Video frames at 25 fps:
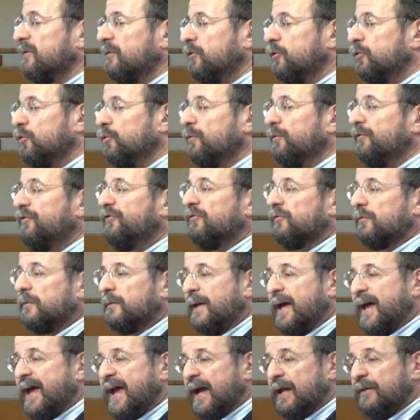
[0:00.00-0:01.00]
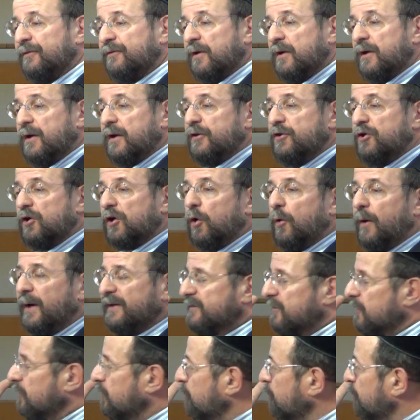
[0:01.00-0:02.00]
to lose your land, you're
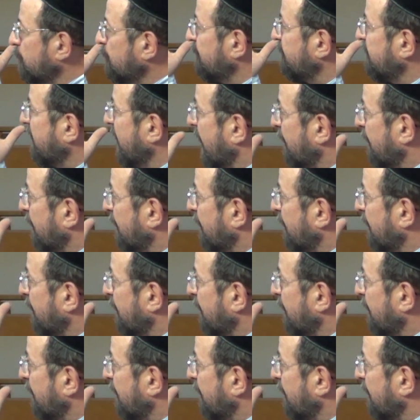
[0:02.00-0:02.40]
going to lose